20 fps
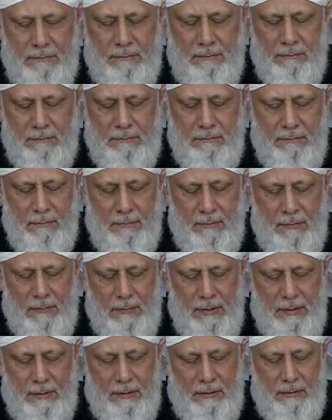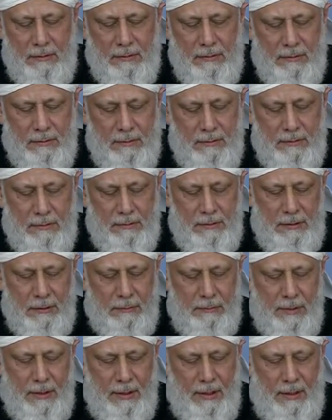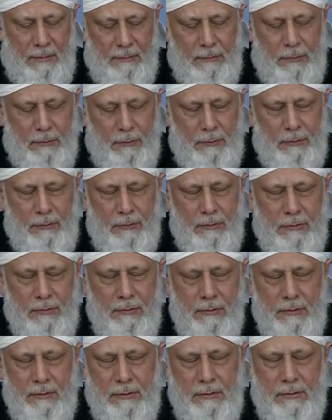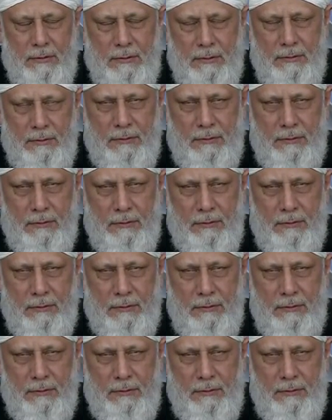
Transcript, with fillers: that the good picture of Islam should not be presented to the people.